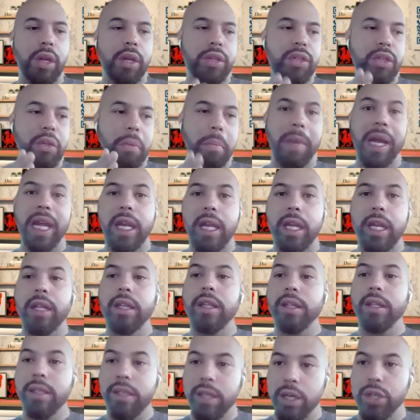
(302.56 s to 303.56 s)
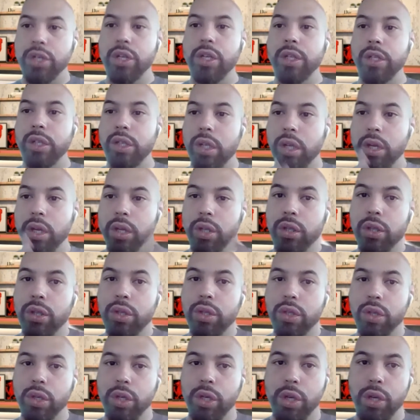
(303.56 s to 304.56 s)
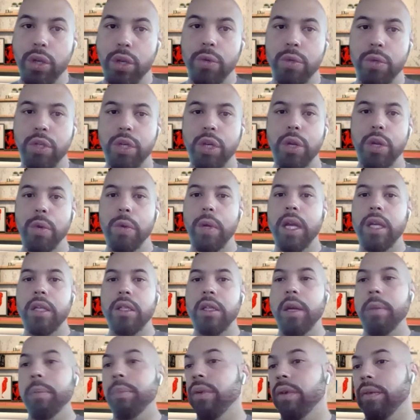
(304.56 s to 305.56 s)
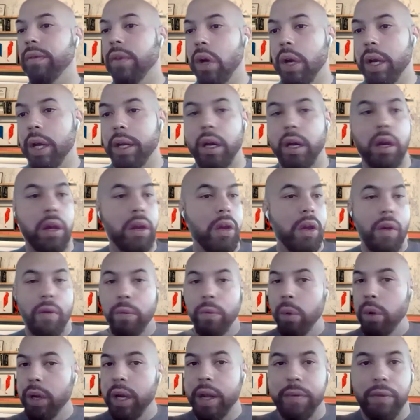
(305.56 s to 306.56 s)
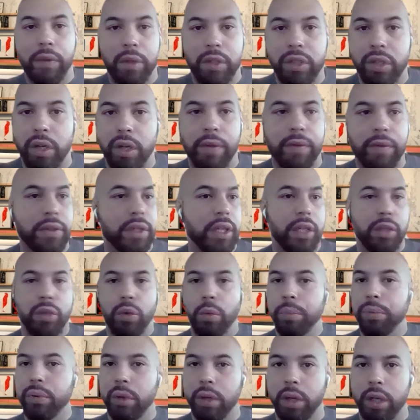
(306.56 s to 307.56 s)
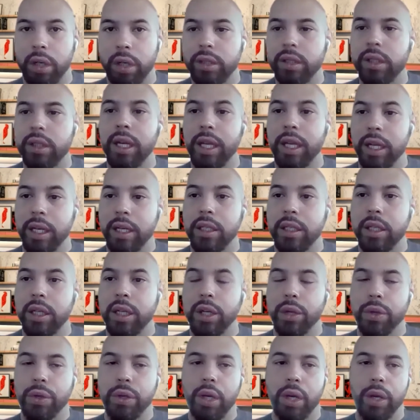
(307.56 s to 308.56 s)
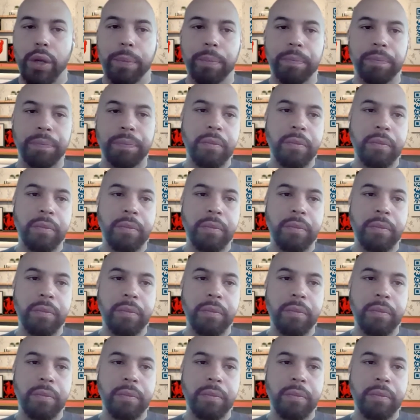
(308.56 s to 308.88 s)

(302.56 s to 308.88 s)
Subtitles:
to making decisions to use you as a provider of whatever services or products it is that you do.